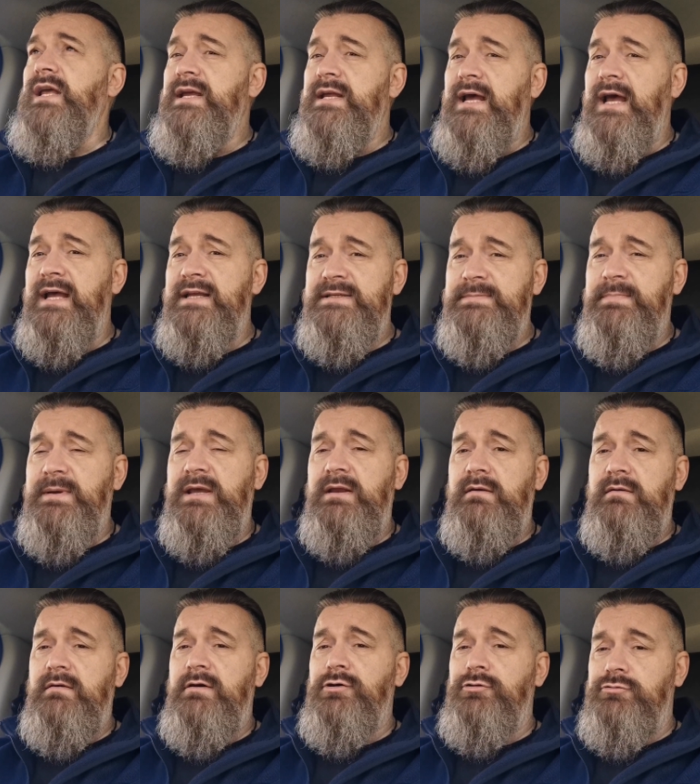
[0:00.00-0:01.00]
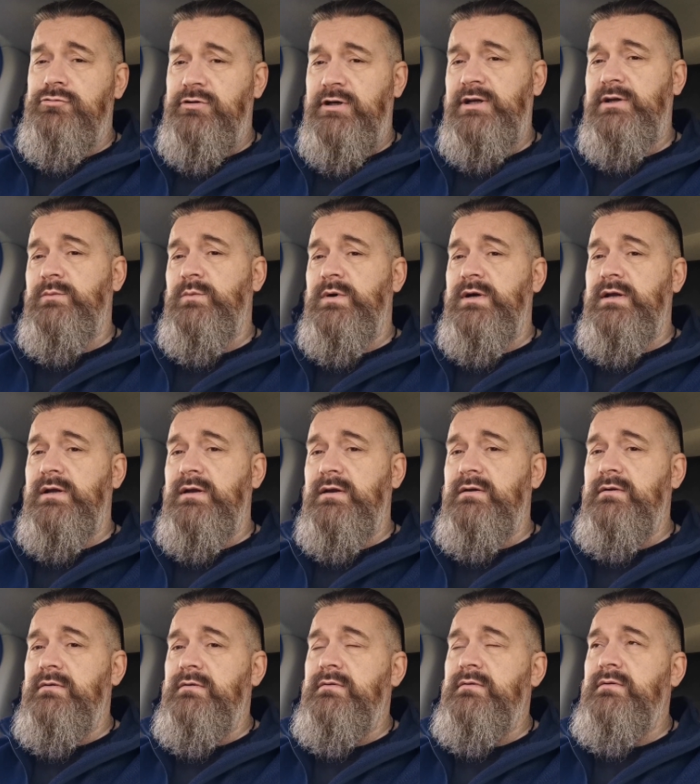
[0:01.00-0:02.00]
it has been a great week.
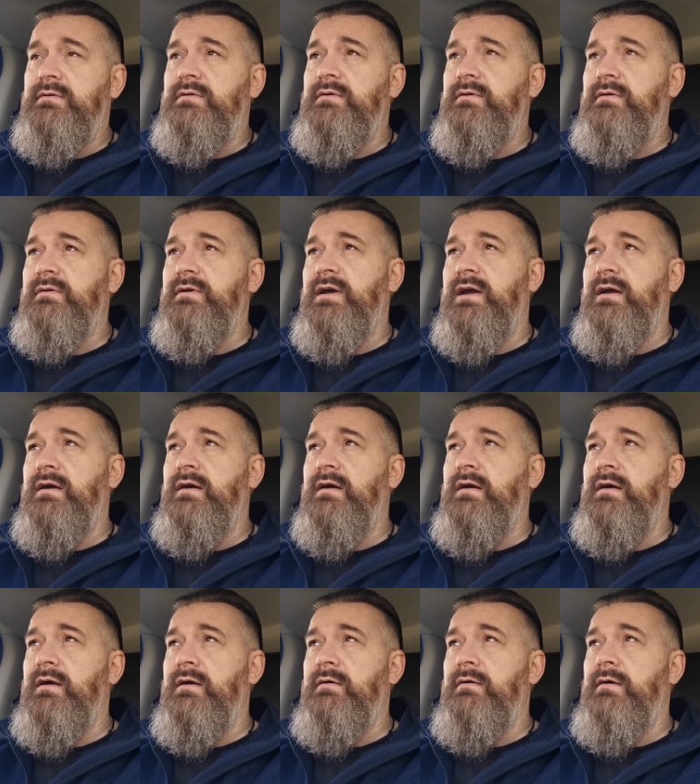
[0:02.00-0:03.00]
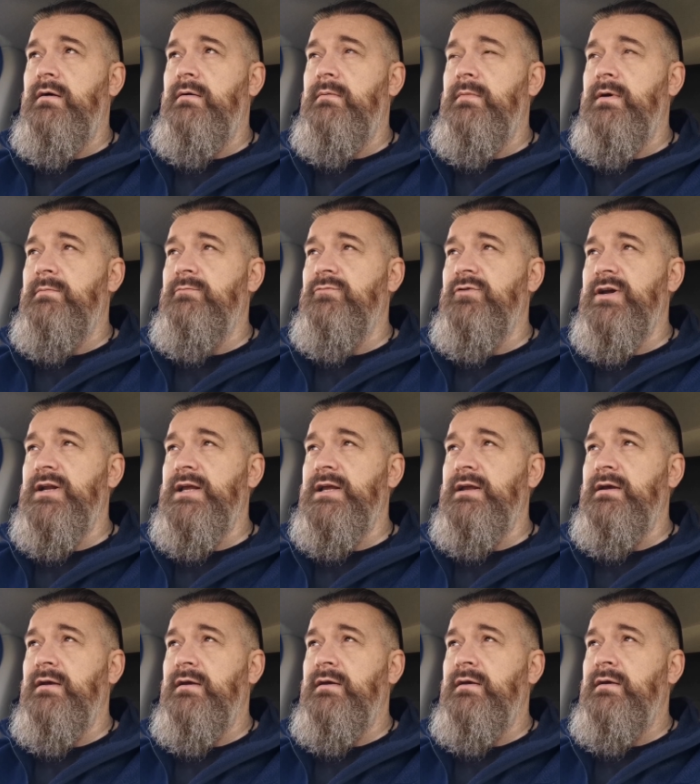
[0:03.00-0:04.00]
Uh, I, am um,
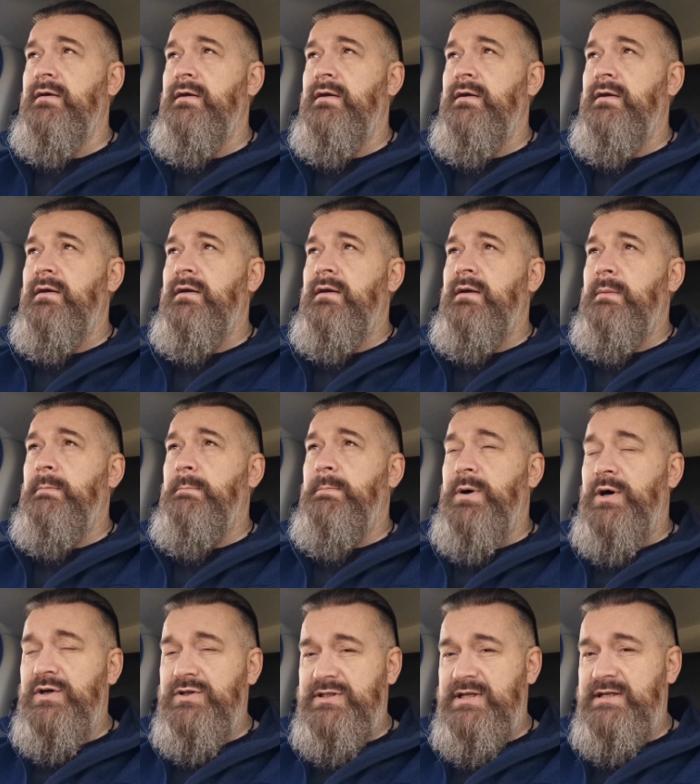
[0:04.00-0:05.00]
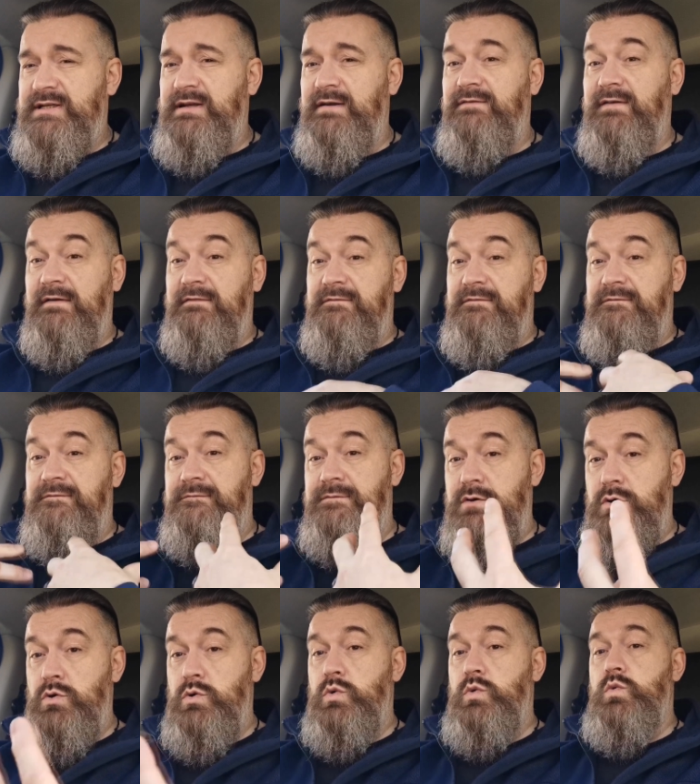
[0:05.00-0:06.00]
really positive. I
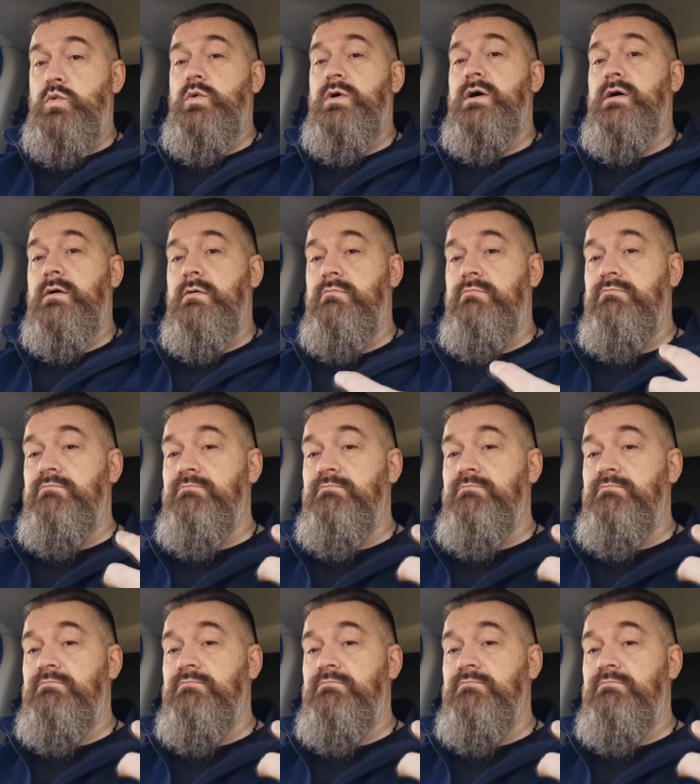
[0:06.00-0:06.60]
feel a,